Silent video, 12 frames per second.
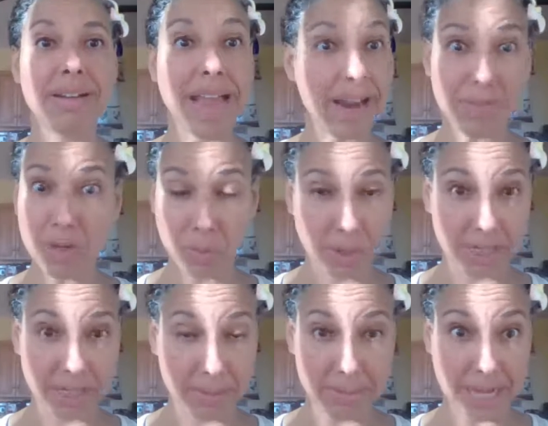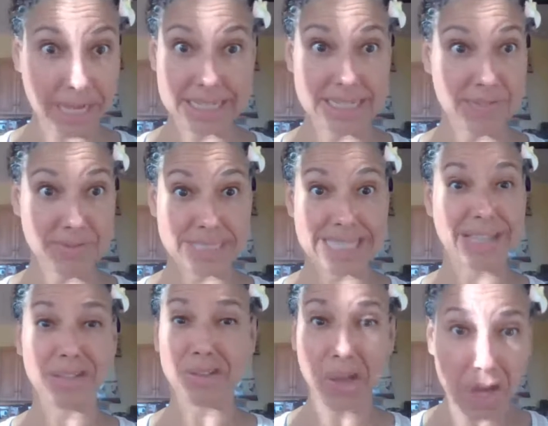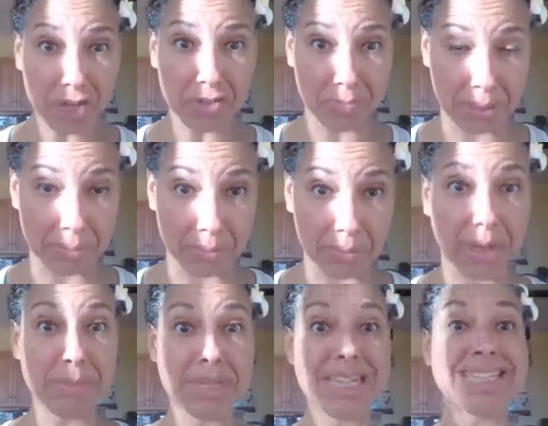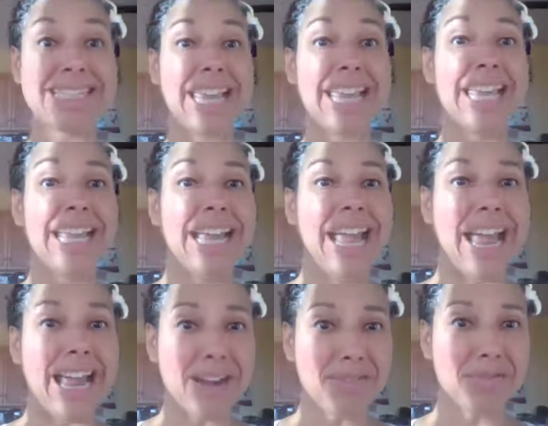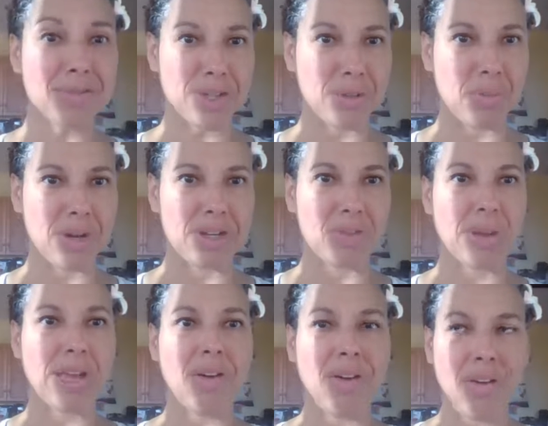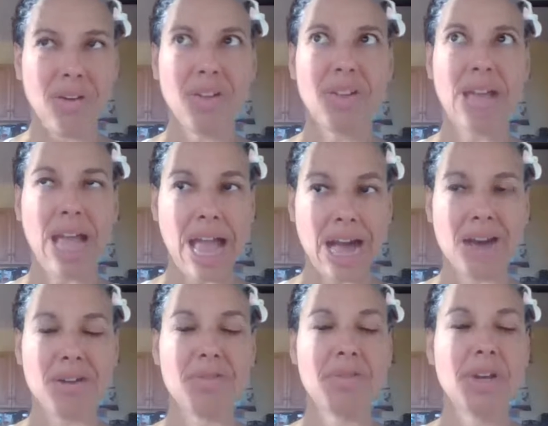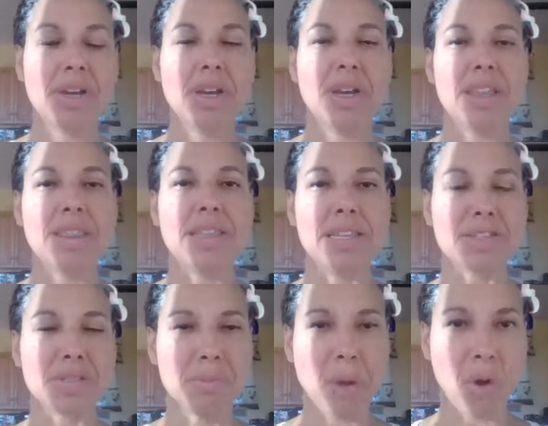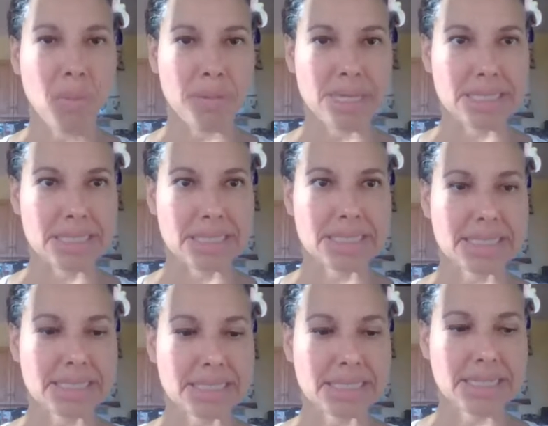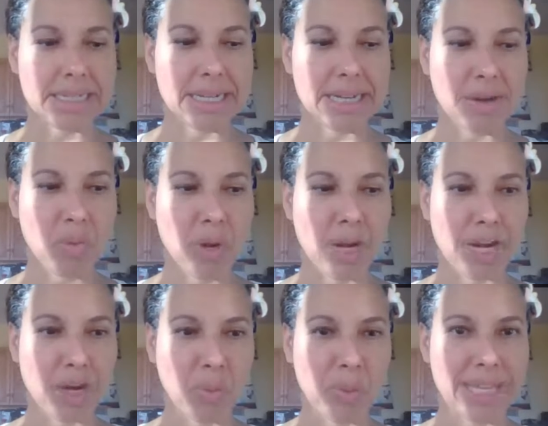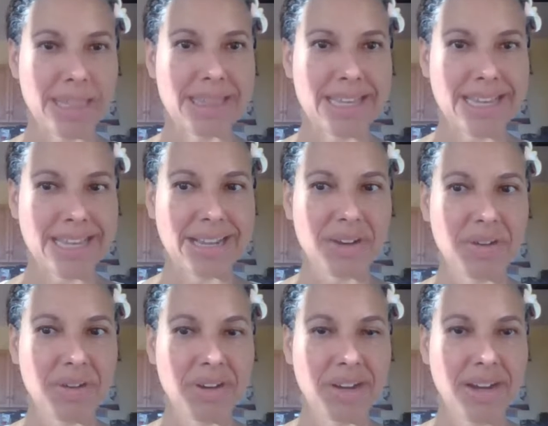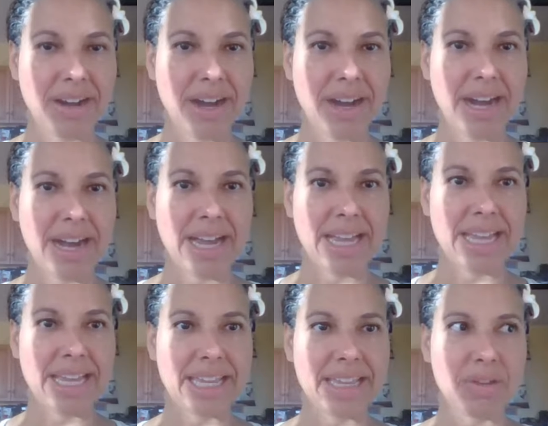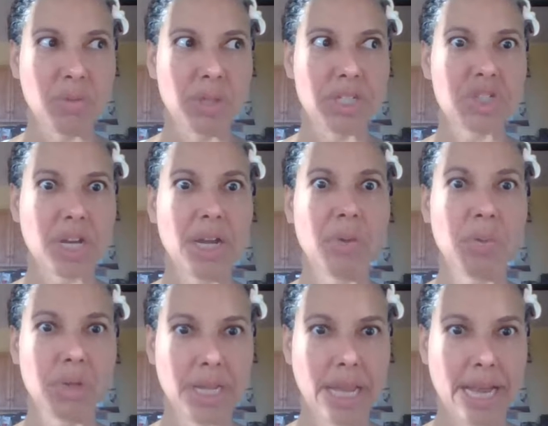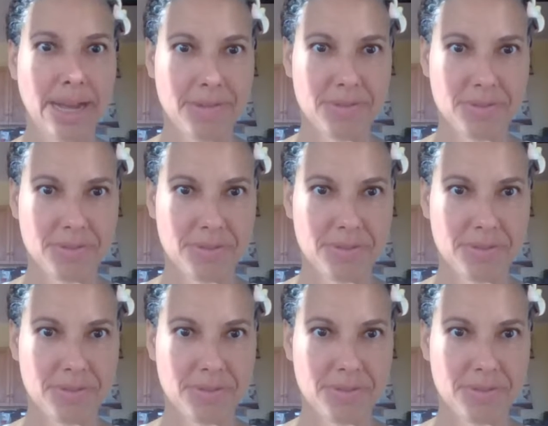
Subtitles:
everyone. I'm not going to even say a lot of people. I'm going to say everyone. We all have these moments where we think, I wish I would have.